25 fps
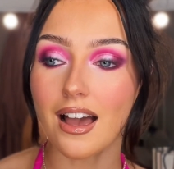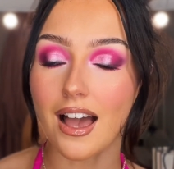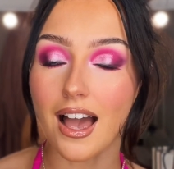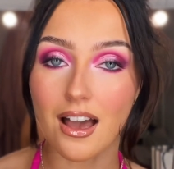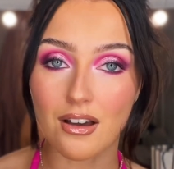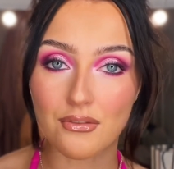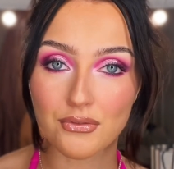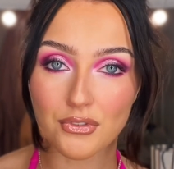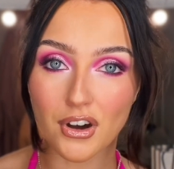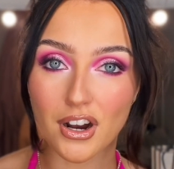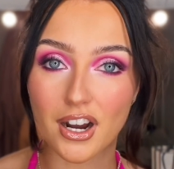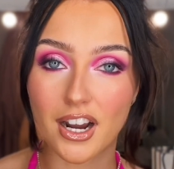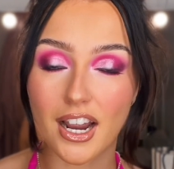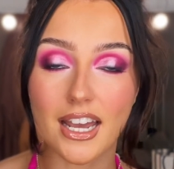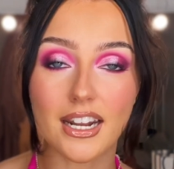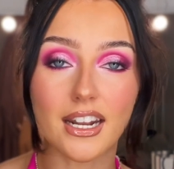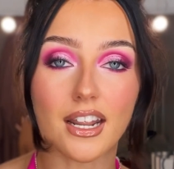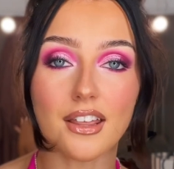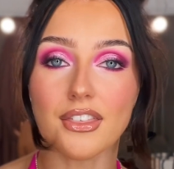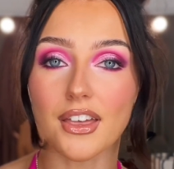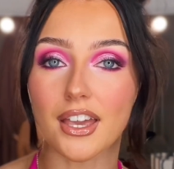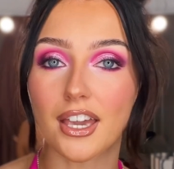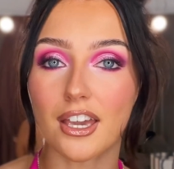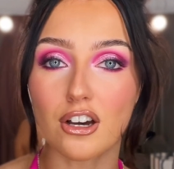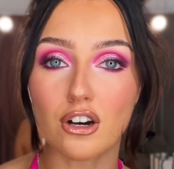and I
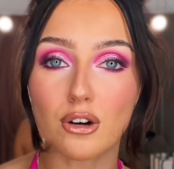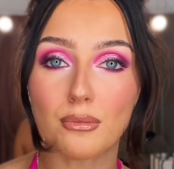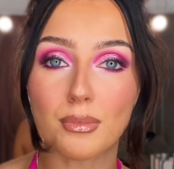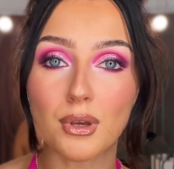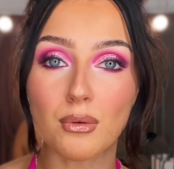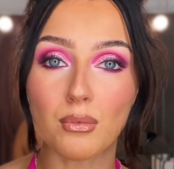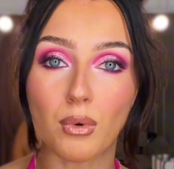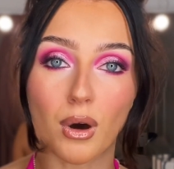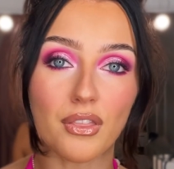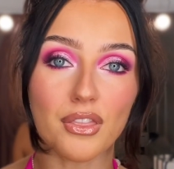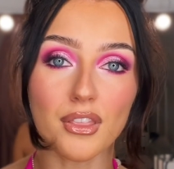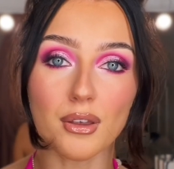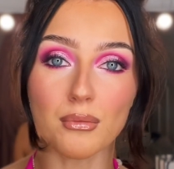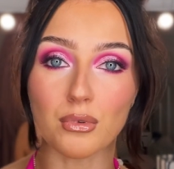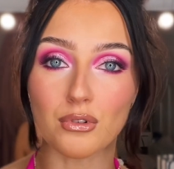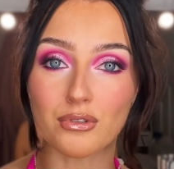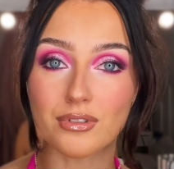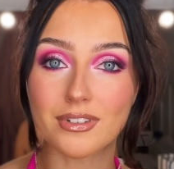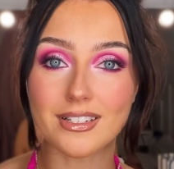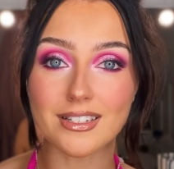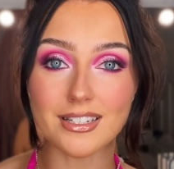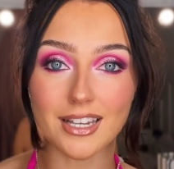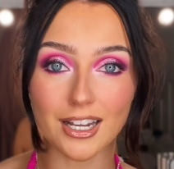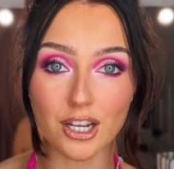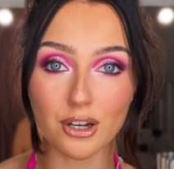think it'll be one that will
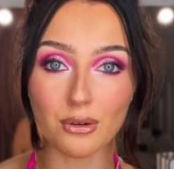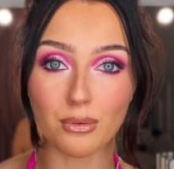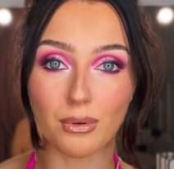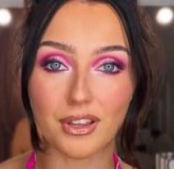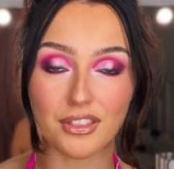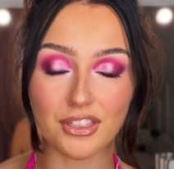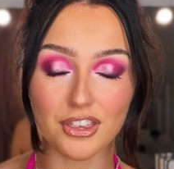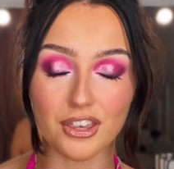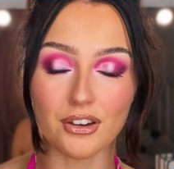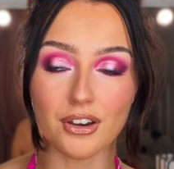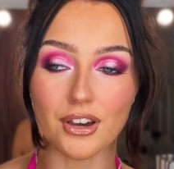stick with you.